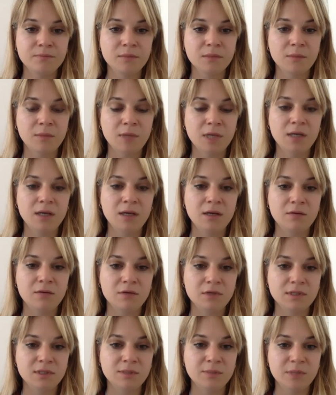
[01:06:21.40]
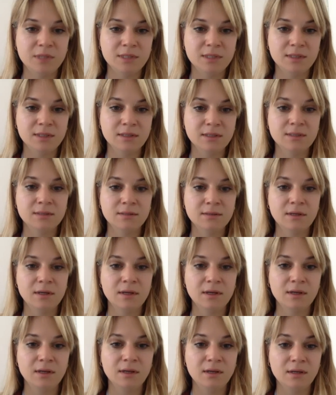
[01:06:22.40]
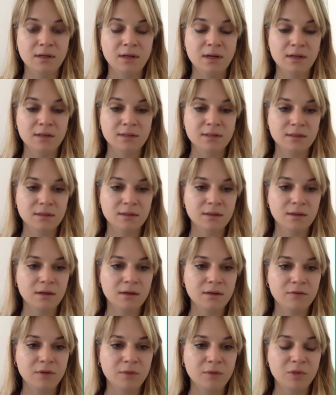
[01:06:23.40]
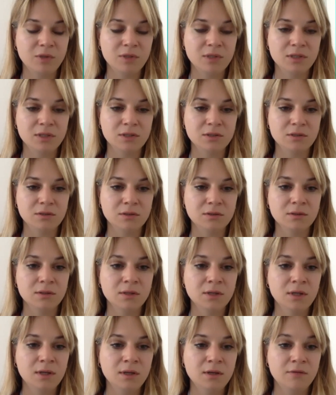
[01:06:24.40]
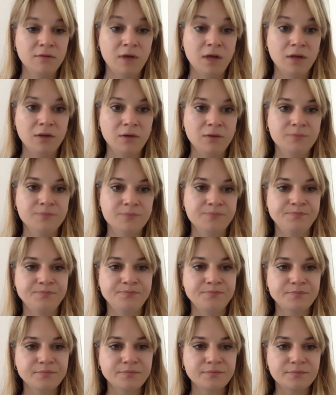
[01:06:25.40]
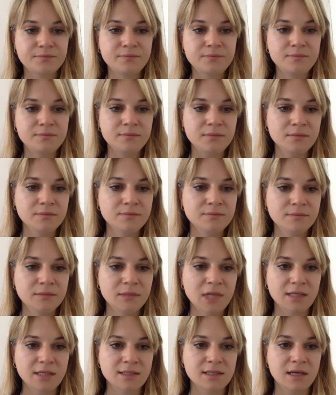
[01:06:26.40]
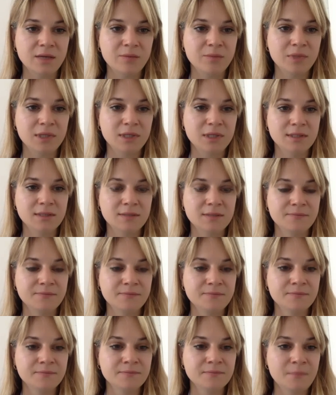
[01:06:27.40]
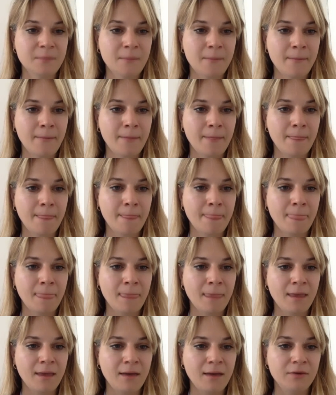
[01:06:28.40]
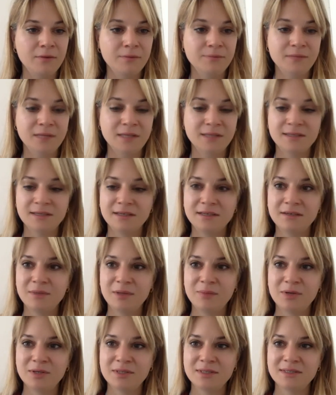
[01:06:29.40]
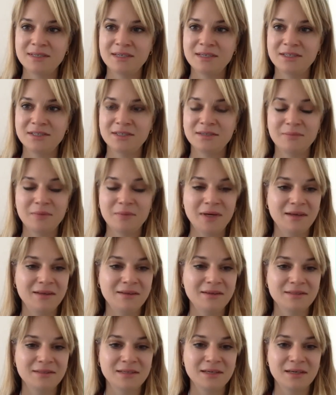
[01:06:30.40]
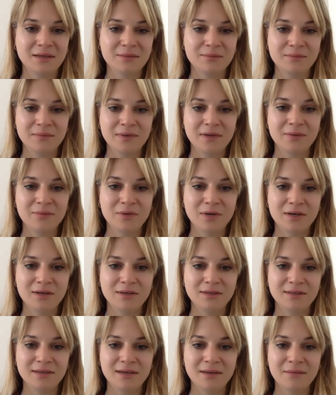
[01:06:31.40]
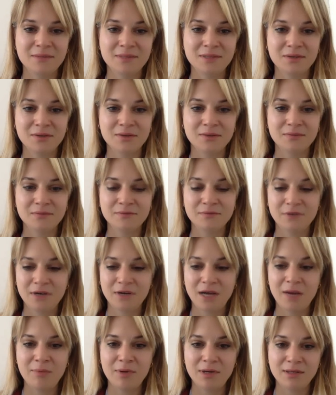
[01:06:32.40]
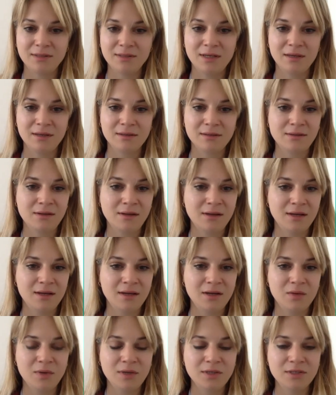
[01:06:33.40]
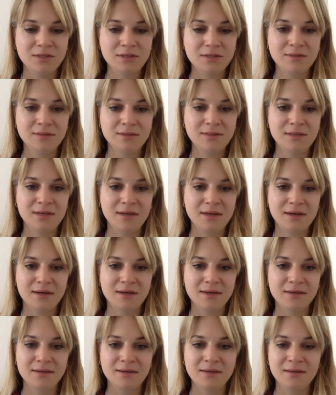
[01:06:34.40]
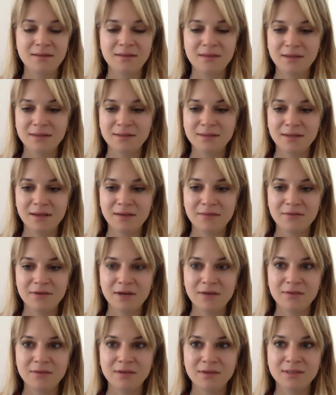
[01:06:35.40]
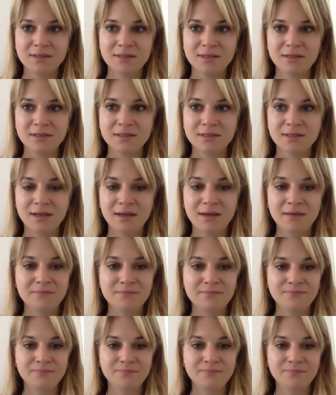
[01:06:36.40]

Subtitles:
mitigating risk to business and enhancing reputational value. Next slide, please. Oh, that's the end of my presentation, but it looks like I'm right on time. So very happy to take any questions, and thanks again for having us here today.